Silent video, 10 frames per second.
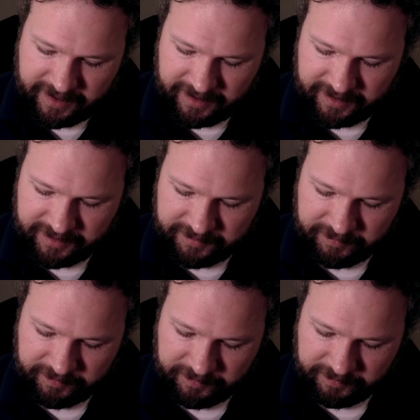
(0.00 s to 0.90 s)
A
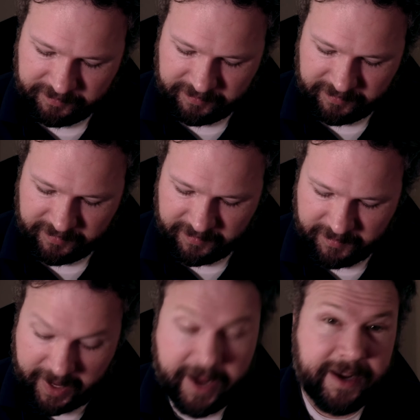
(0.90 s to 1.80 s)

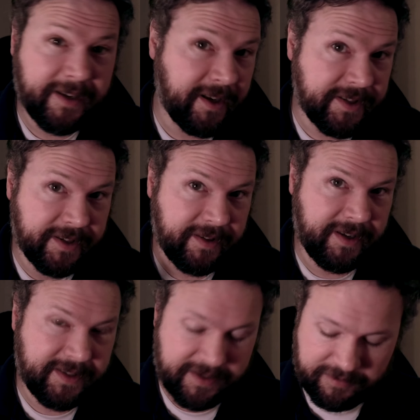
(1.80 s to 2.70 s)

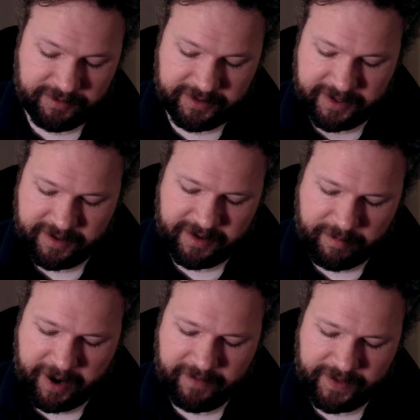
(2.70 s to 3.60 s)
isn't really
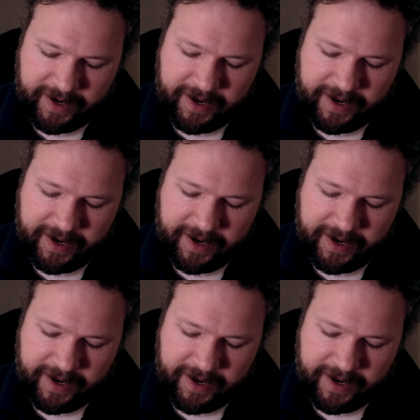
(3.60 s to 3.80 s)
about that.